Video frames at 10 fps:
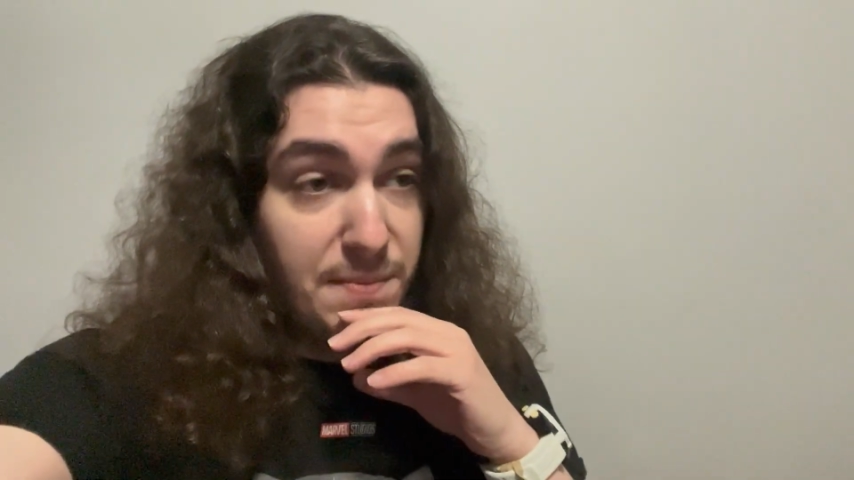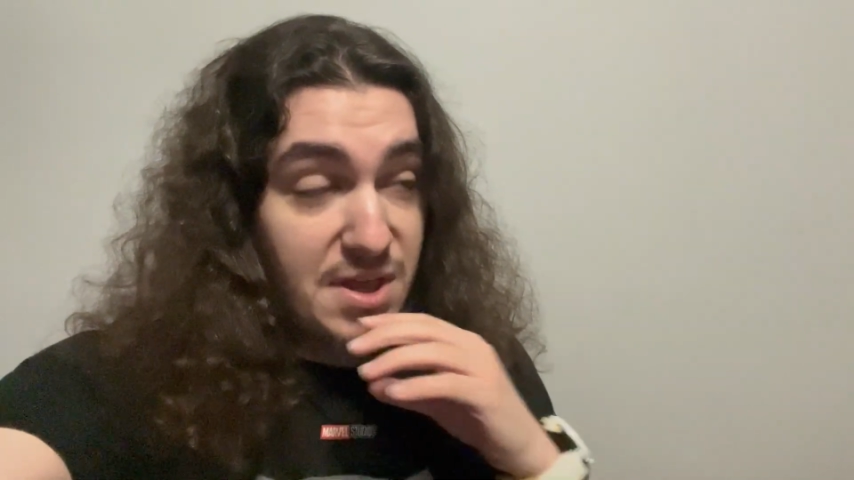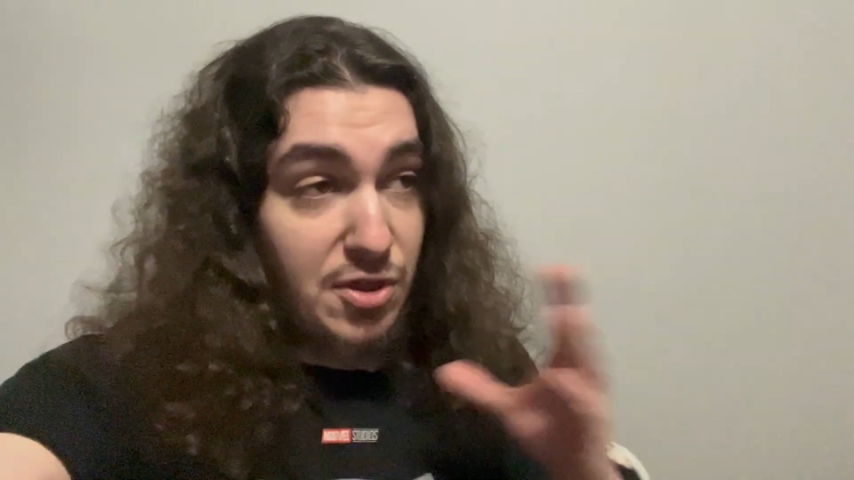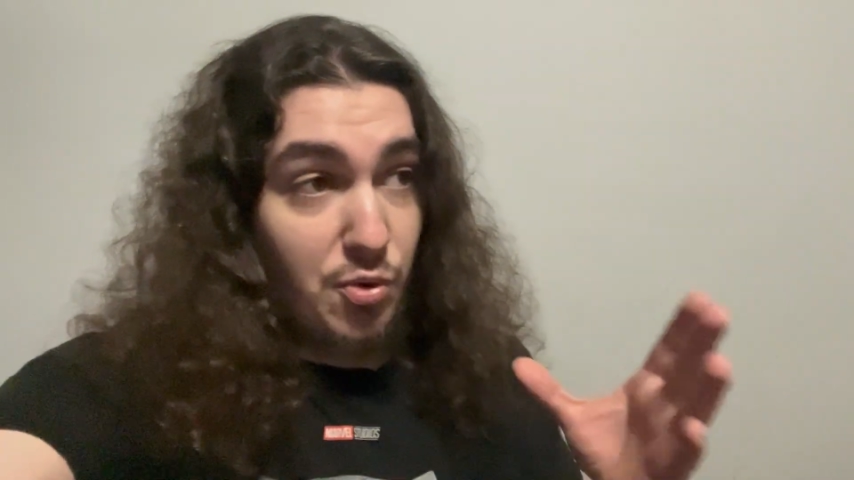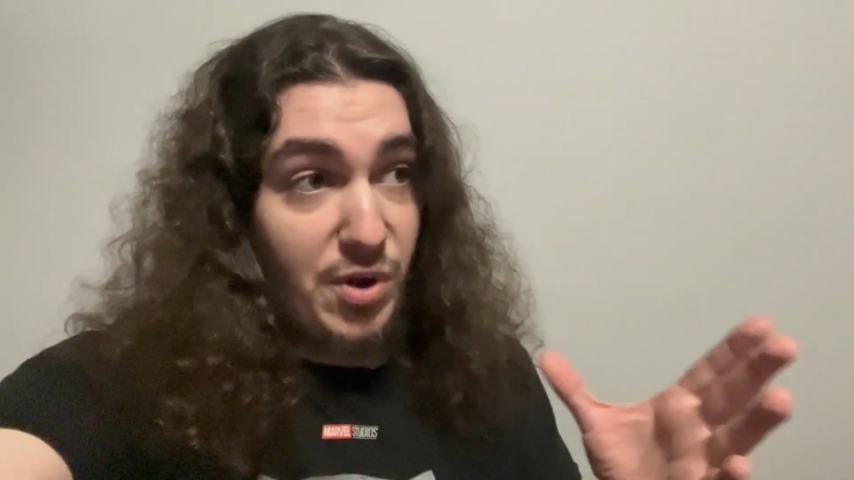
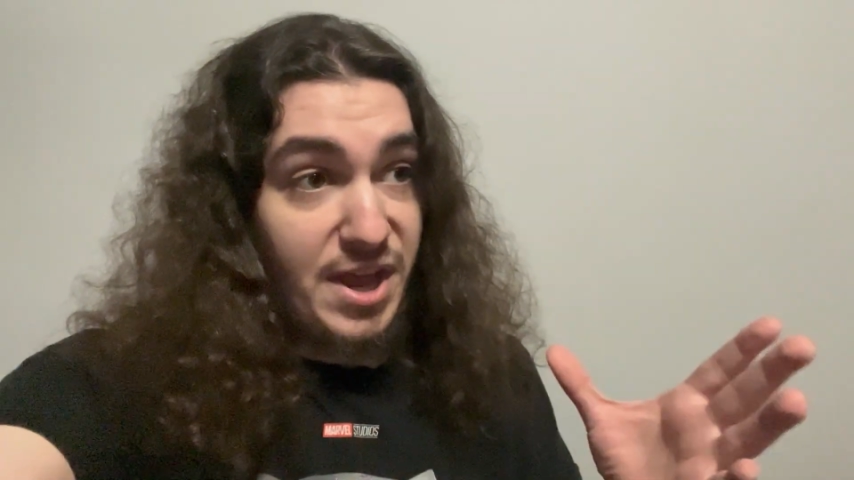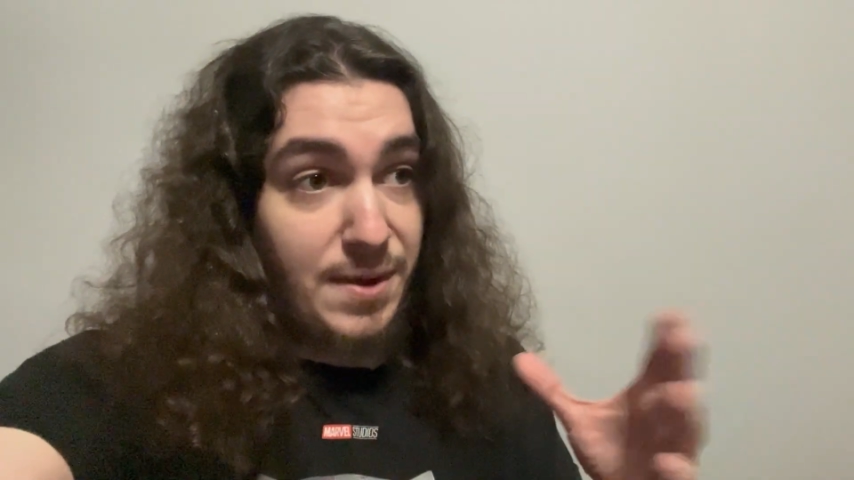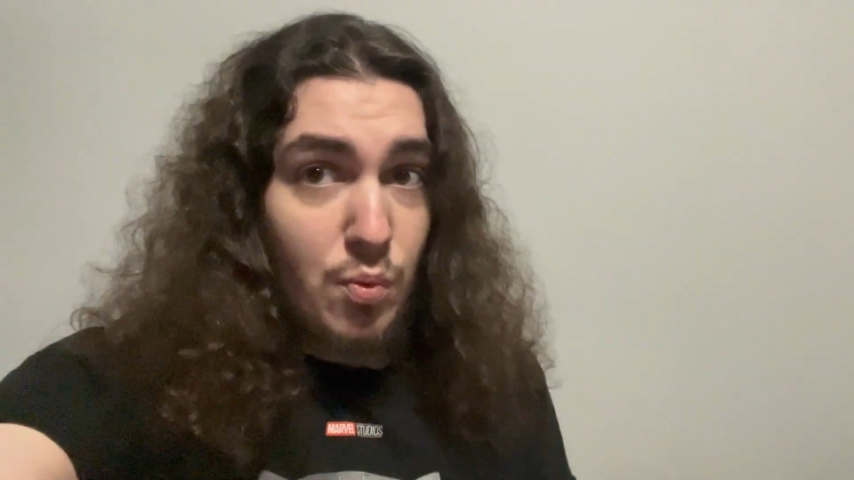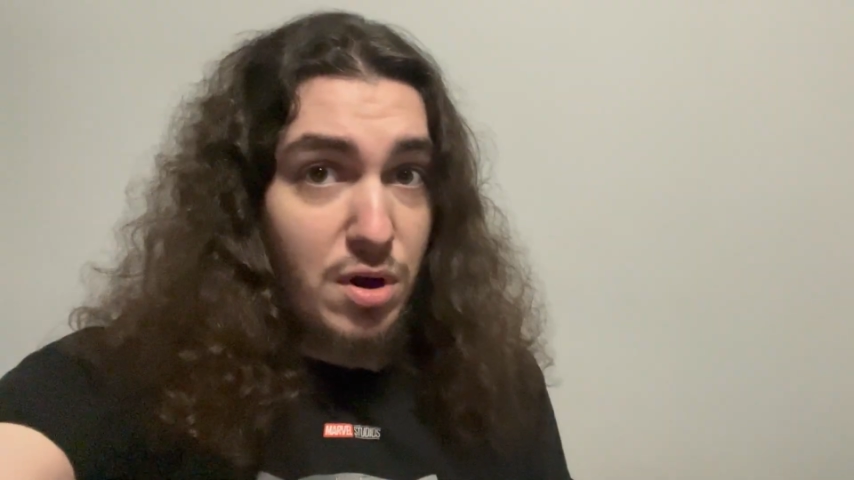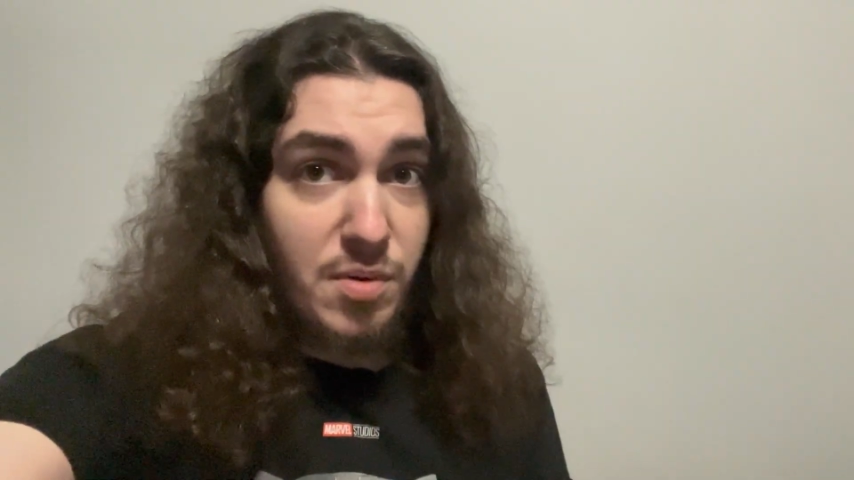either
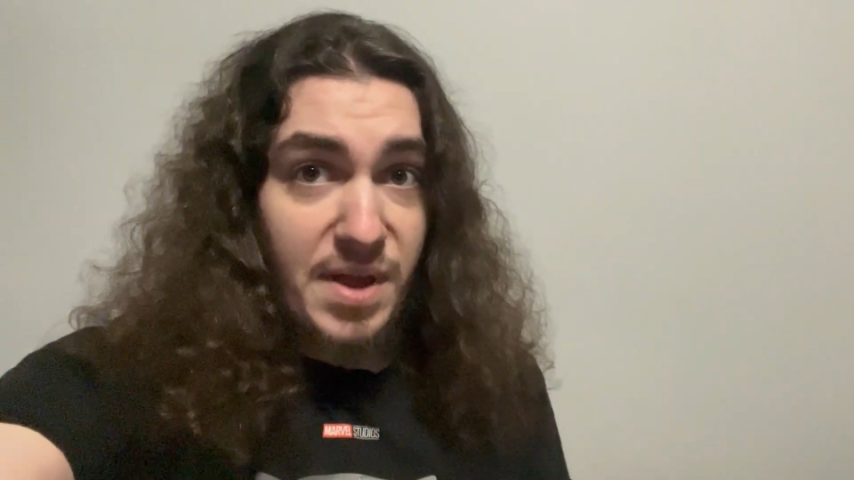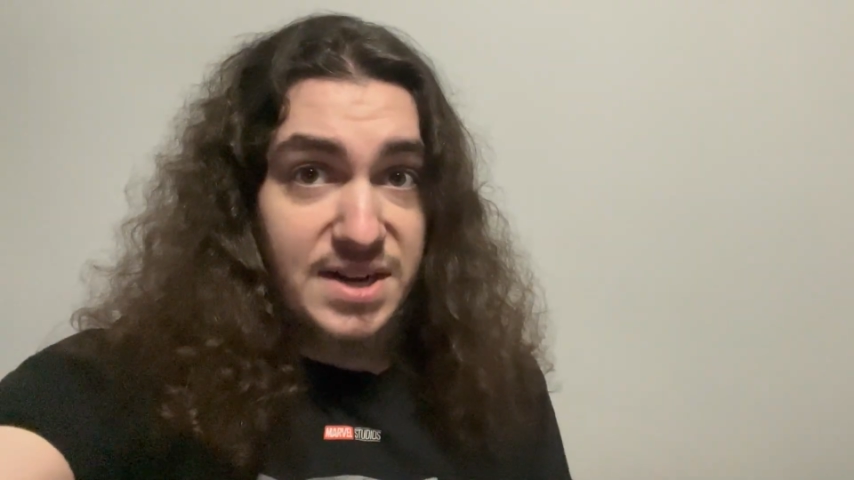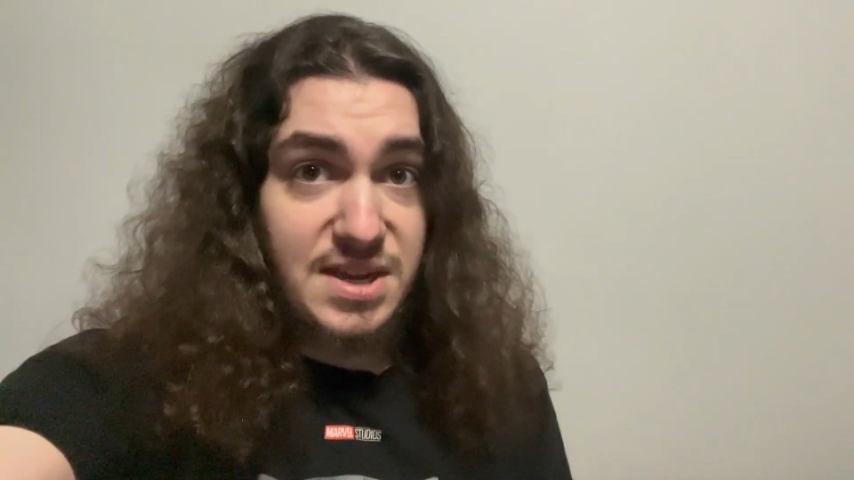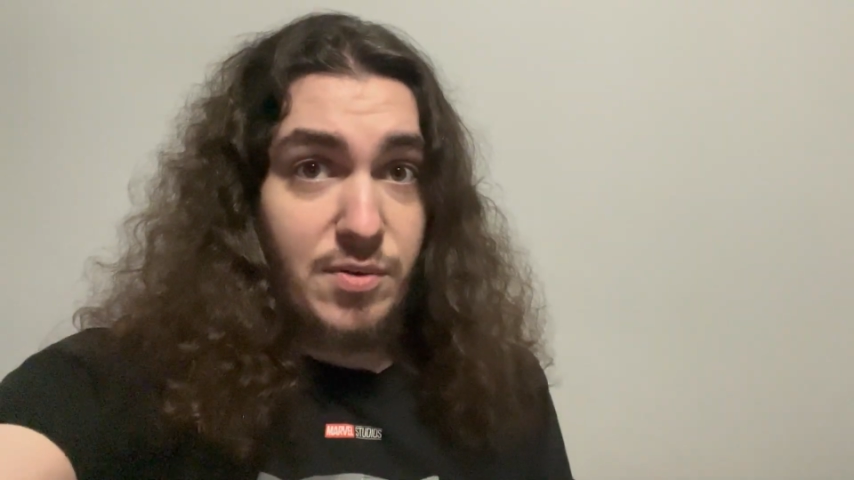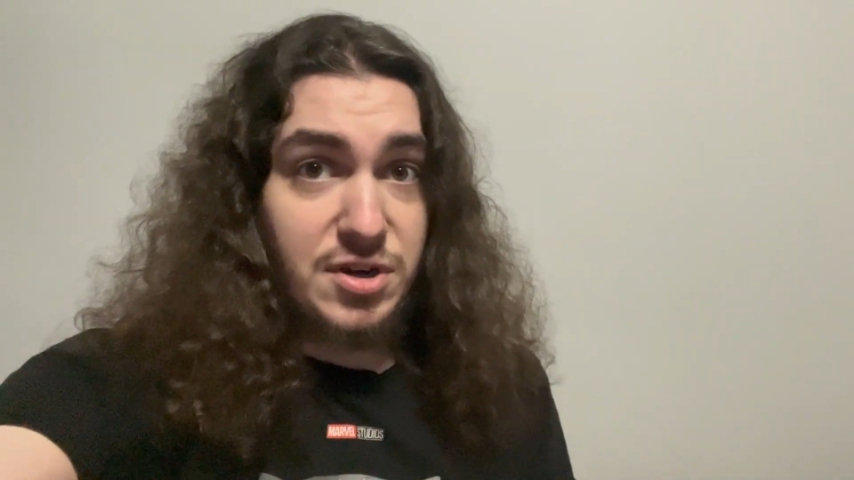way, welcome back
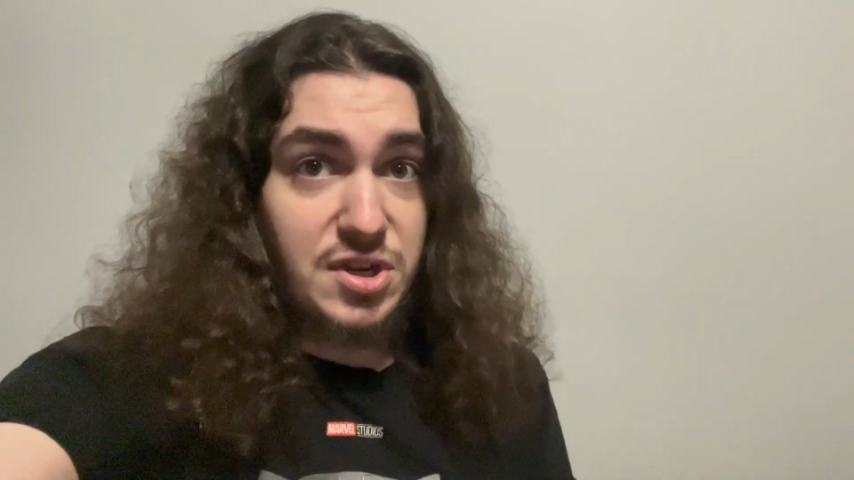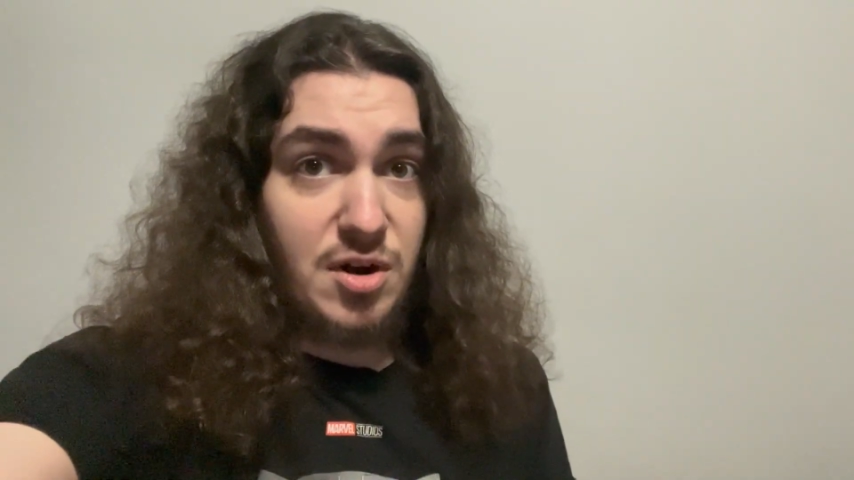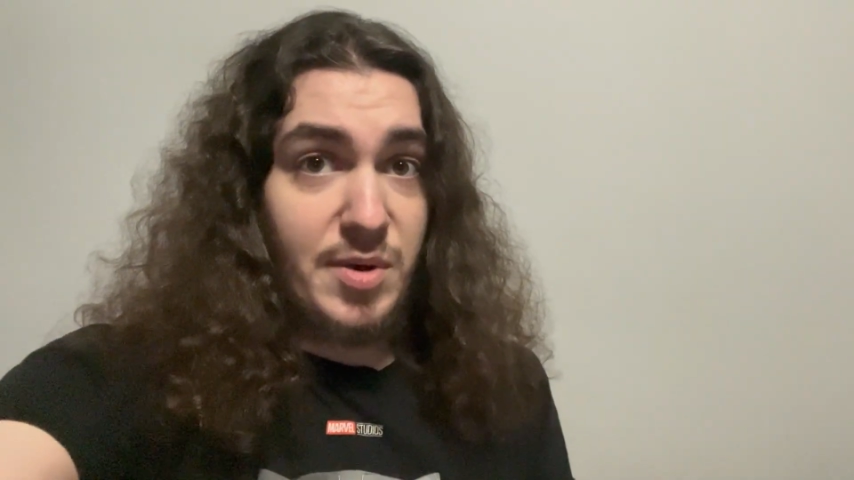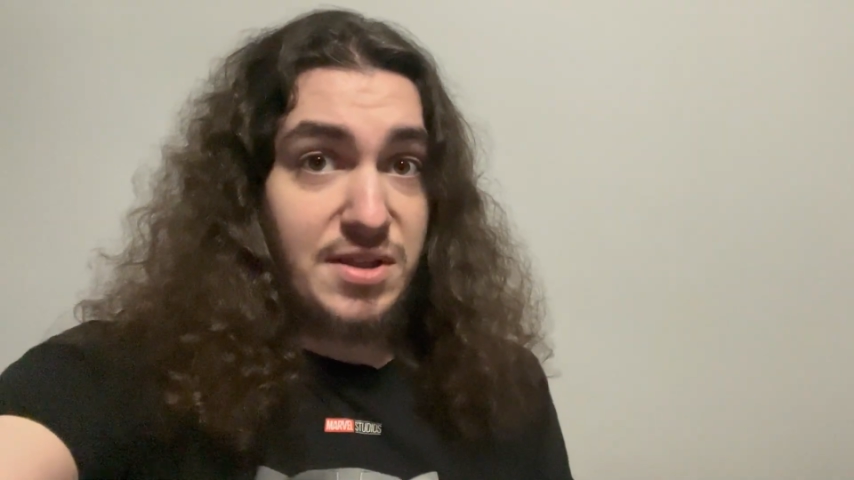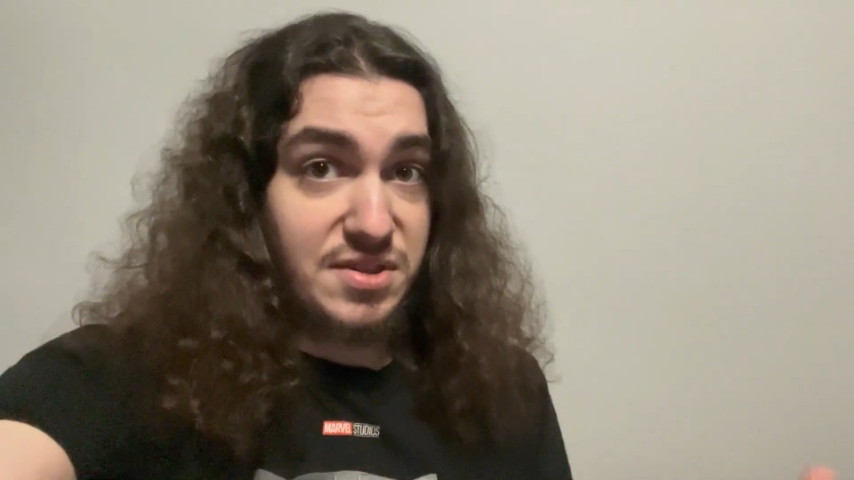to I Want to Talk About,